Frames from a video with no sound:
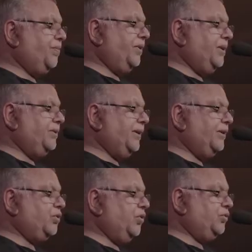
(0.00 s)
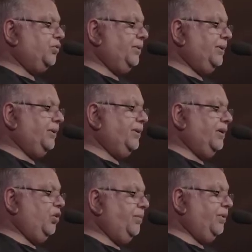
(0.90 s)
Our special thanks go to
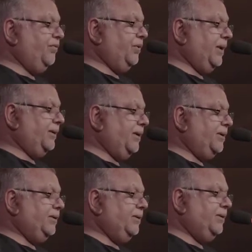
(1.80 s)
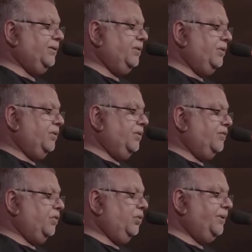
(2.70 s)
the government of Uganda
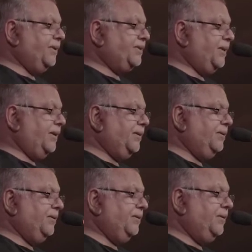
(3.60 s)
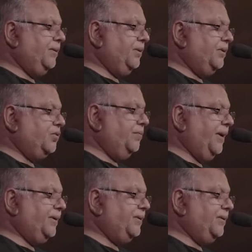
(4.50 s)
for all it has done
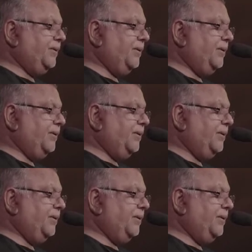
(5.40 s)
to make